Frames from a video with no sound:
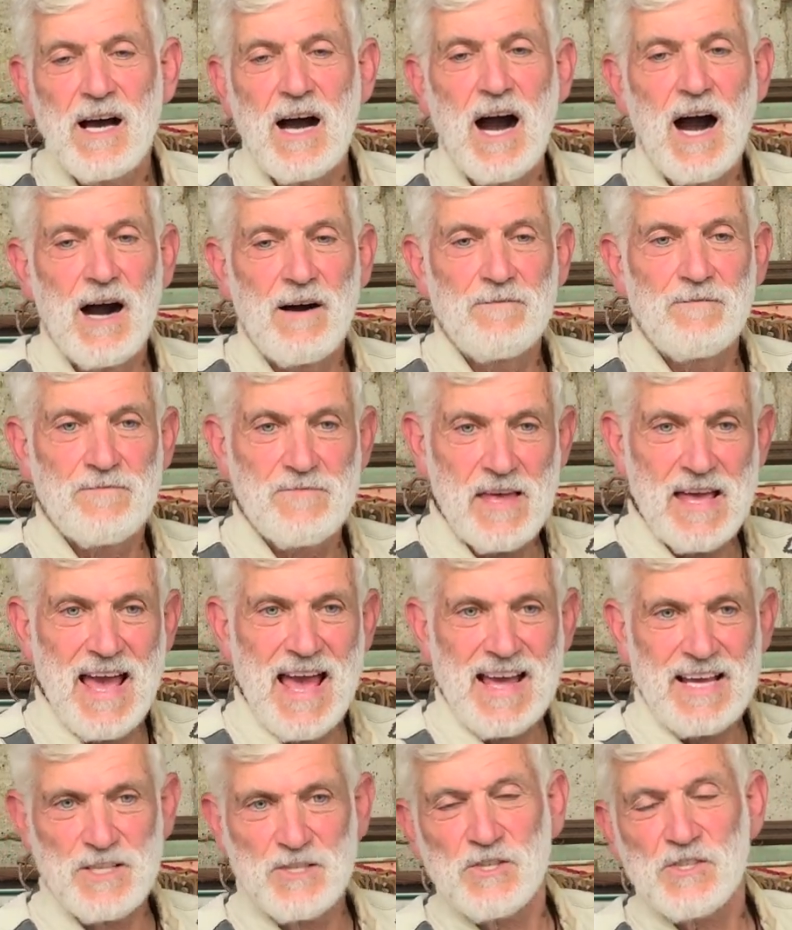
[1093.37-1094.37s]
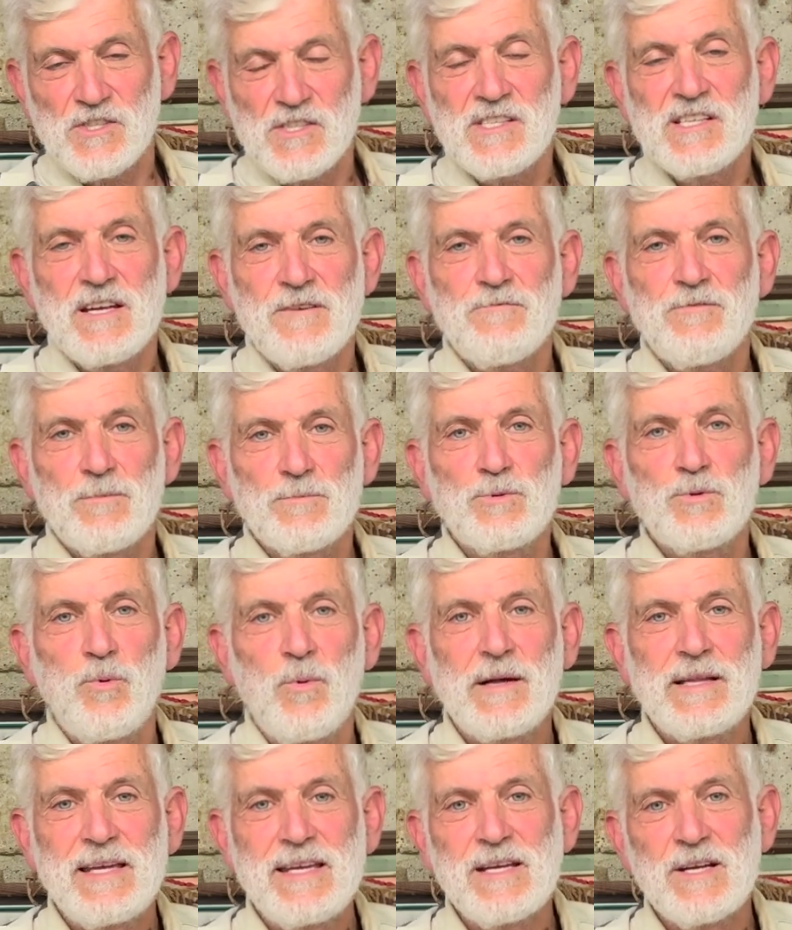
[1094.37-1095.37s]
of the agency from
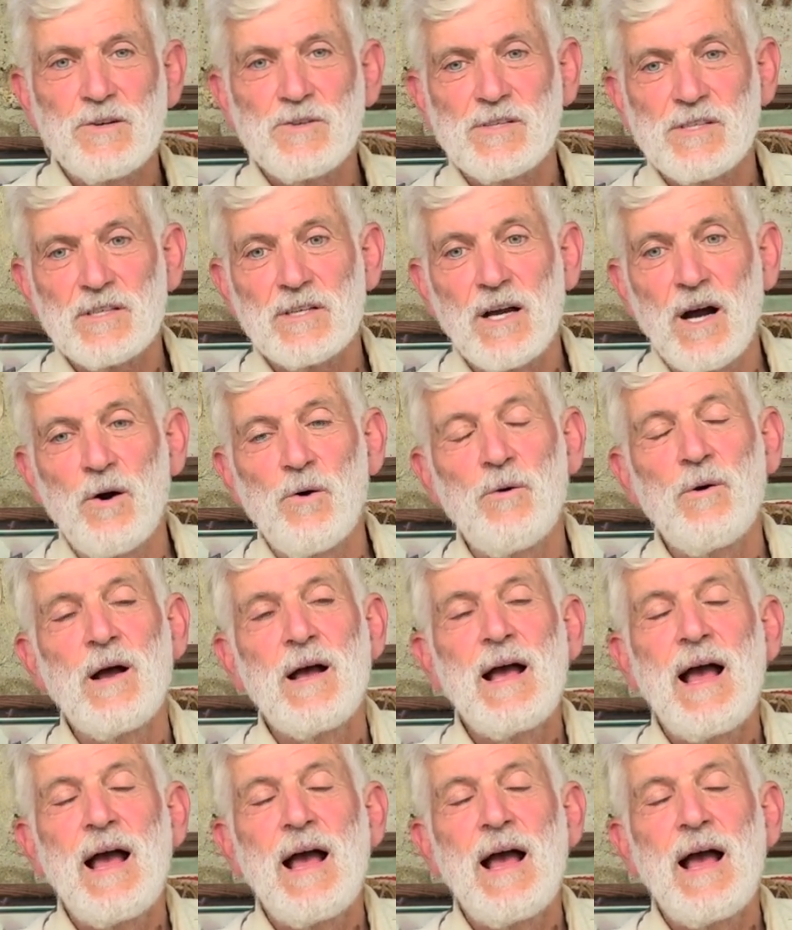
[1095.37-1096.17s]
20 years ago.